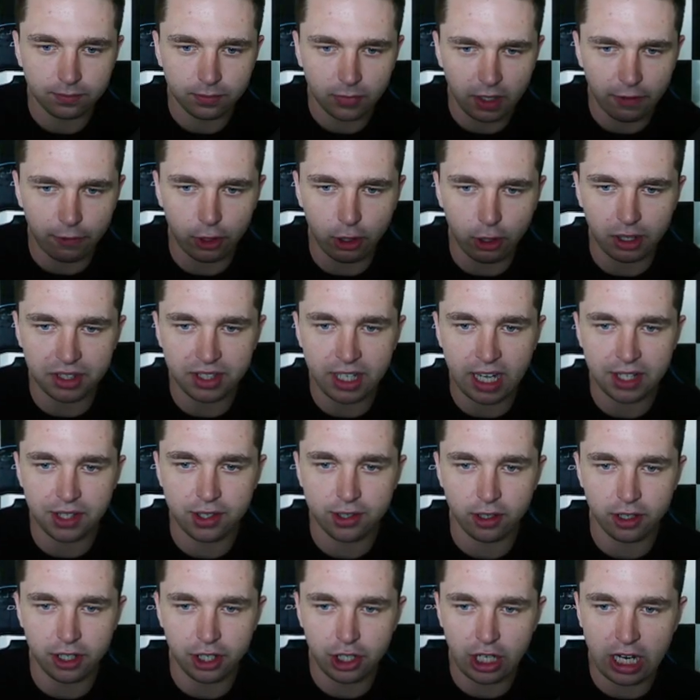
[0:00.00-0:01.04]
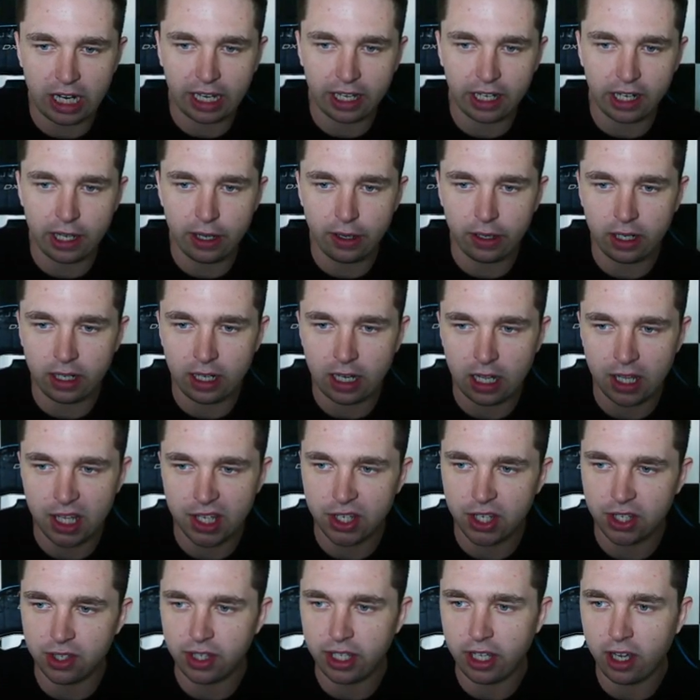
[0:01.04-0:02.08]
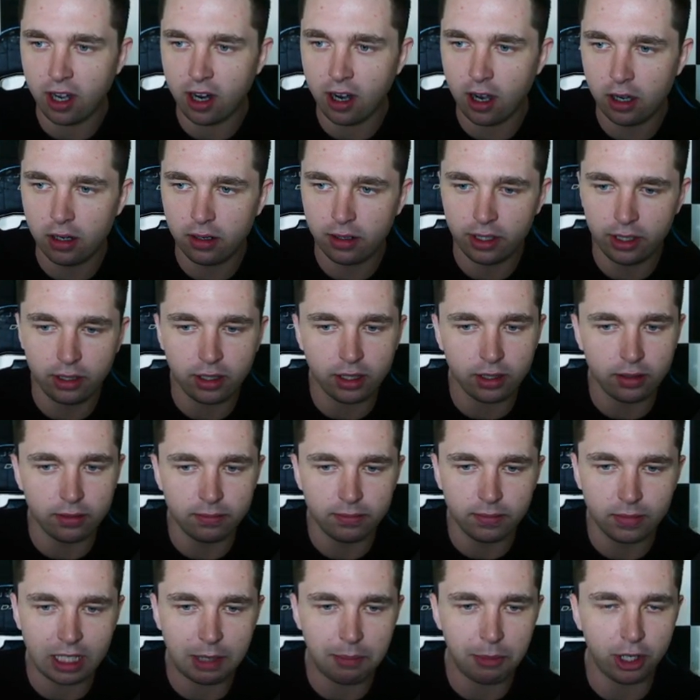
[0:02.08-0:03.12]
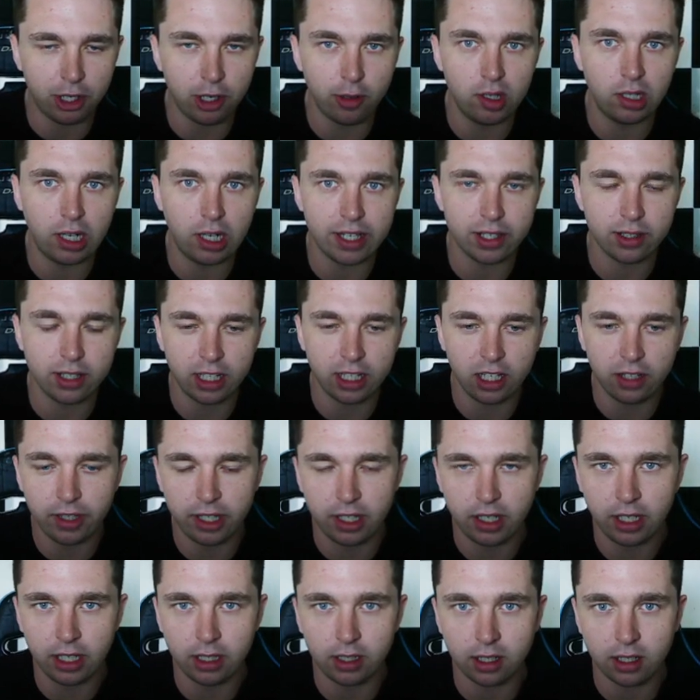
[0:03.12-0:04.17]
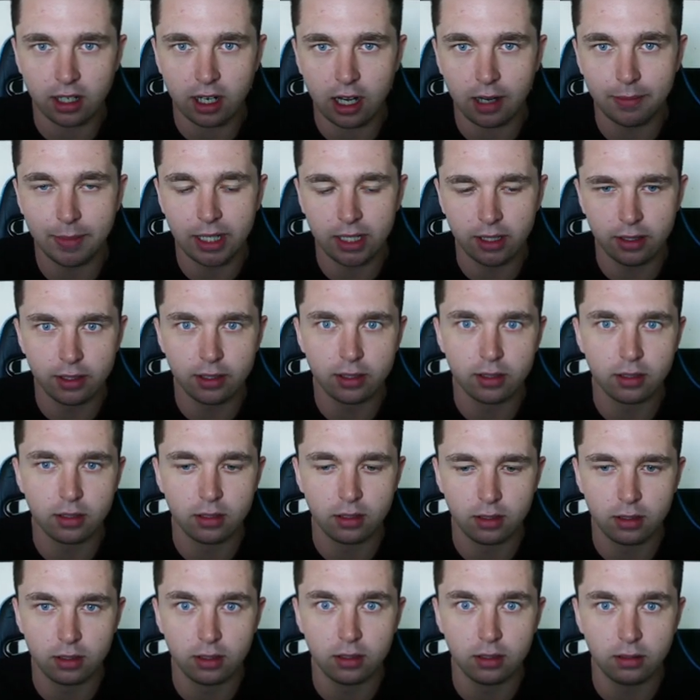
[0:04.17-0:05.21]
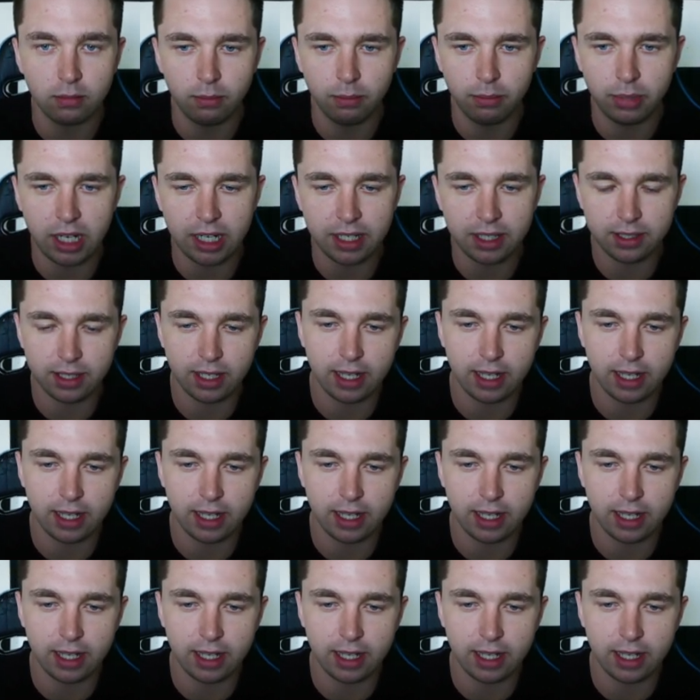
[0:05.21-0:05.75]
If we go on Tensor and check it out, this is the art. You can let me know what you guys think of it in the comments. But